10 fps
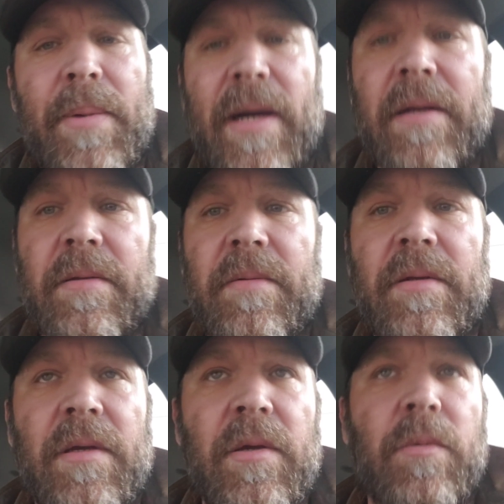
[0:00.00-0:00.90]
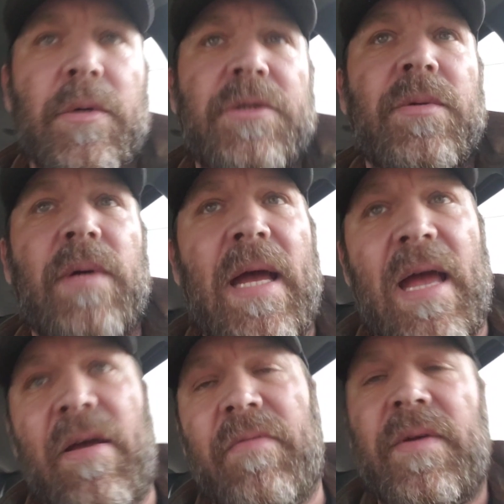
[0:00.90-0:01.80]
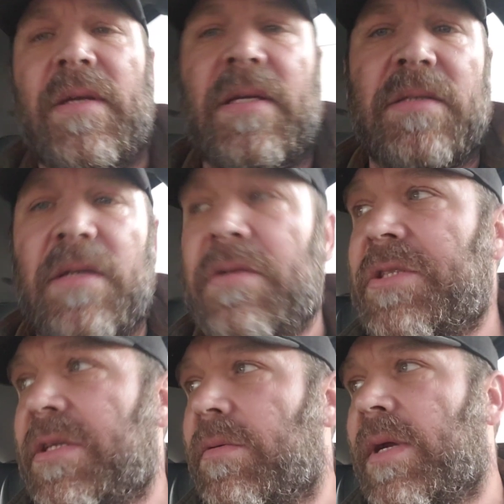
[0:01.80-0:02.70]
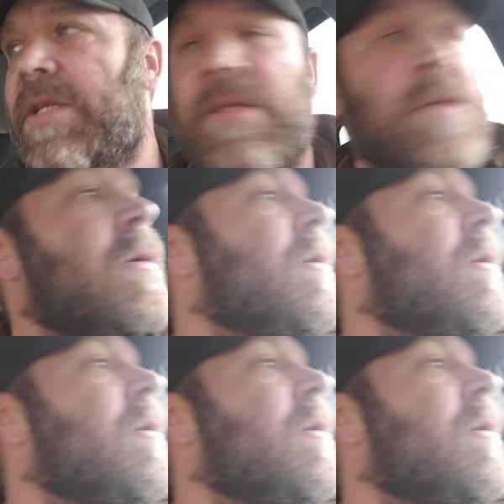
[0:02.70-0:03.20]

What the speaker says: But what you have is another generation,